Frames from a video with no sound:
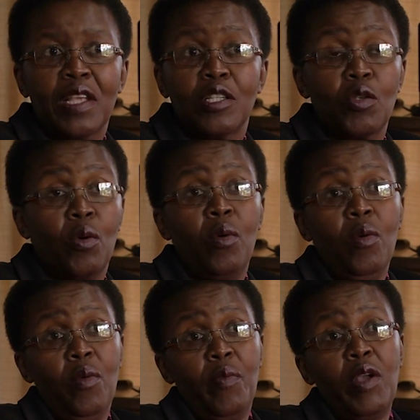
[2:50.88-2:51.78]

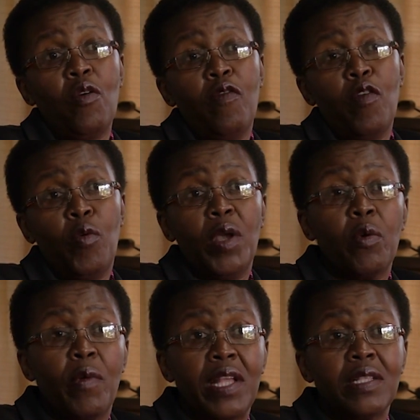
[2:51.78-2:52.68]
So we go for
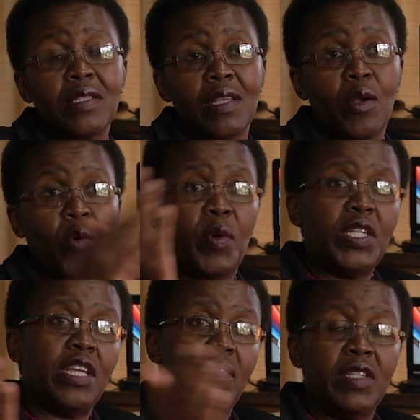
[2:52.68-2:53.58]
quick wins,
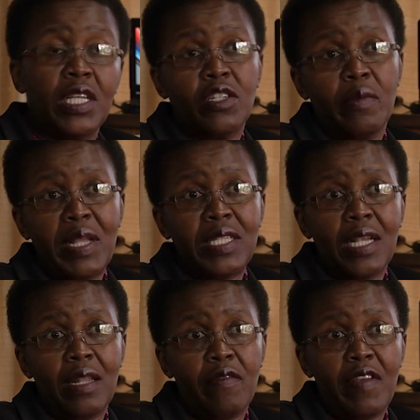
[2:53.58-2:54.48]
which have
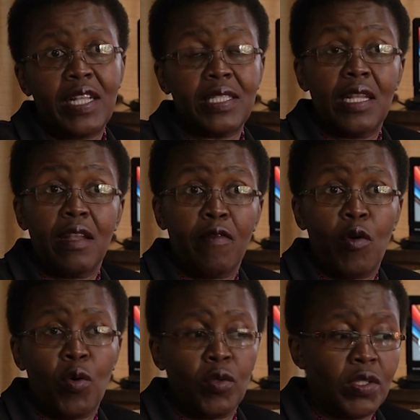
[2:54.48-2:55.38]
detrimental effects and have
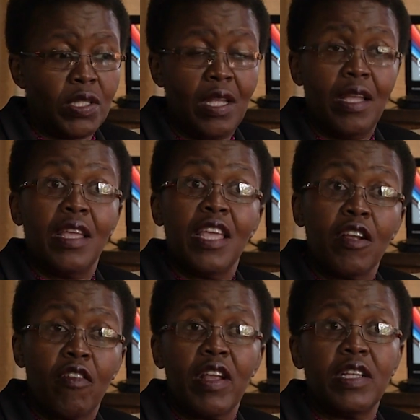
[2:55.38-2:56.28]
caused
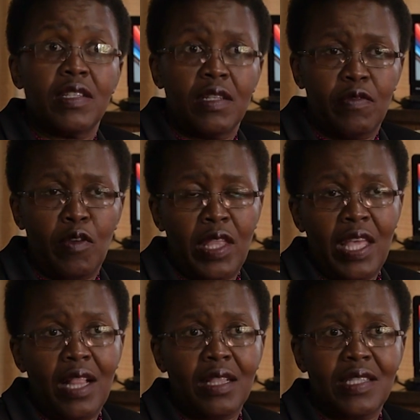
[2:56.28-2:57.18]
increases for the
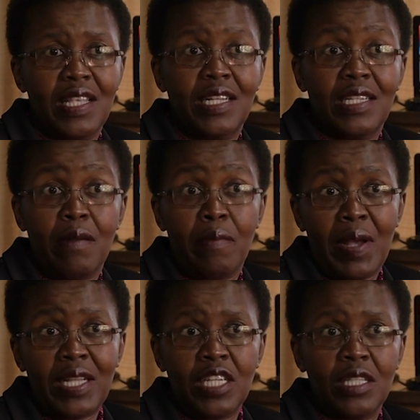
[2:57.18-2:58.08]
health sector and
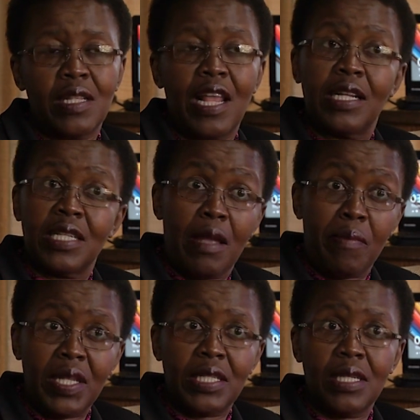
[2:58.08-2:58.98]
budgets like
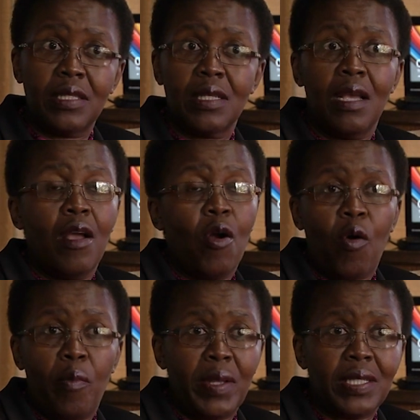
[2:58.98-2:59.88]
diabetes,
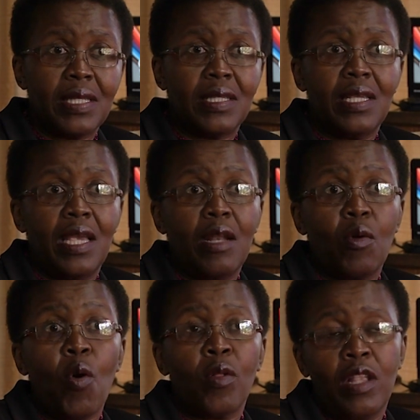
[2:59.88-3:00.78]
obesity,
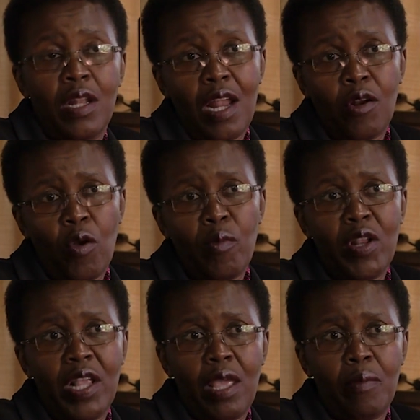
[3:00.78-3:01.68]
and all the
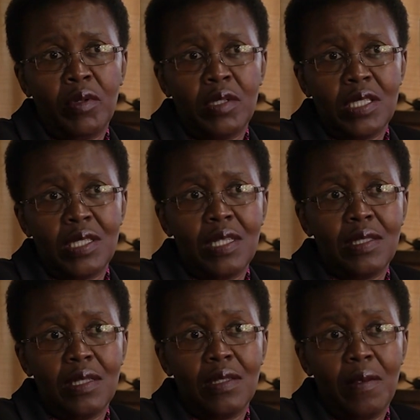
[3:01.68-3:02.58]
non-communicable
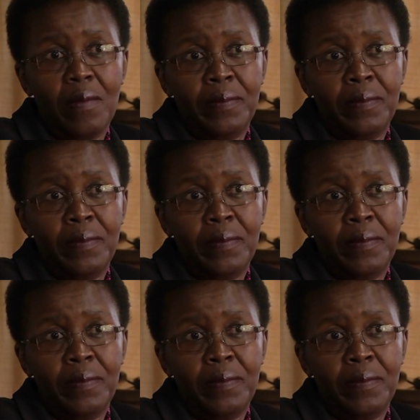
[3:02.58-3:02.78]
diseases.